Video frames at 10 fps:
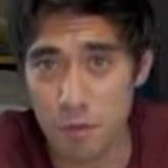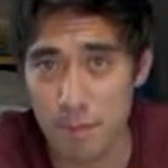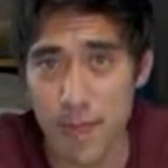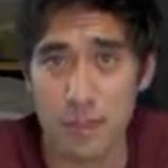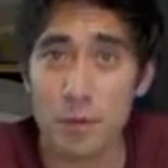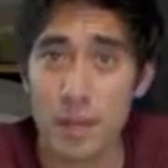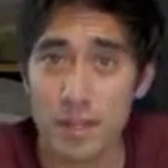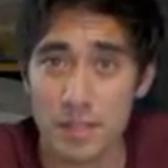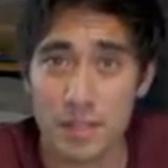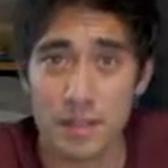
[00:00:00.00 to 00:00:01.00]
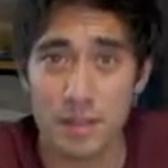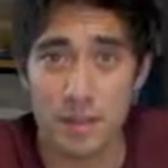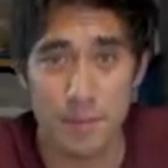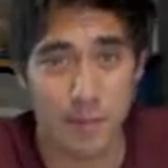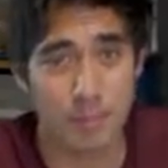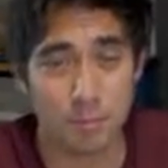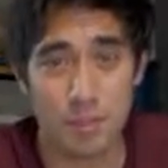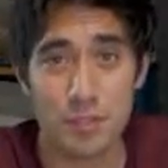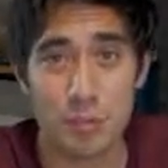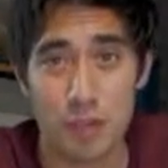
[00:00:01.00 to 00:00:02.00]
do the math correctly, because
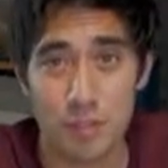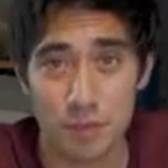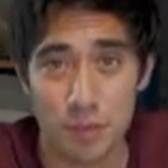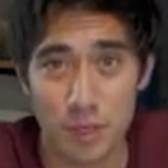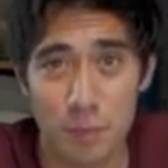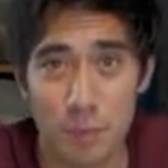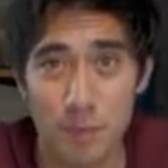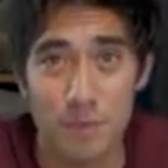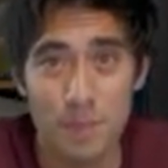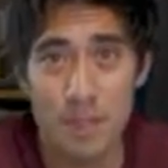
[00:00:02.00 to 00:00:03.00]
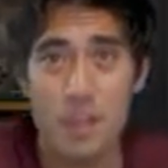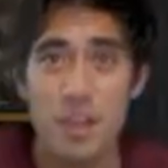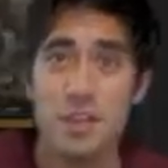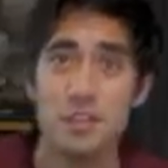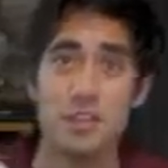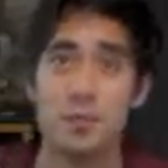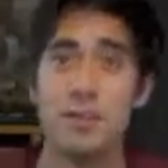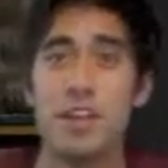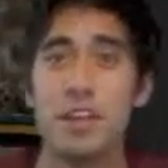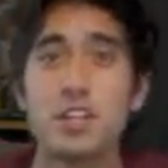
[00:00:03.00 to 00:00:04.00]
when this works, it's really cool. So
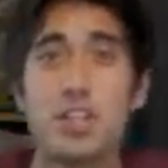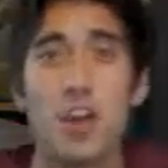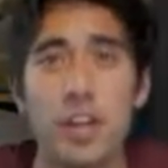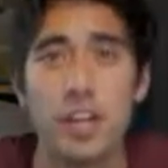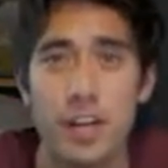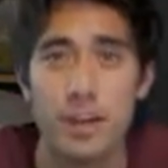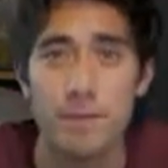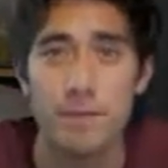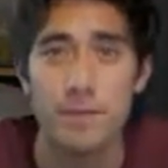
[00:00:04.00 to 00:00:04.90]
we've got a chart here.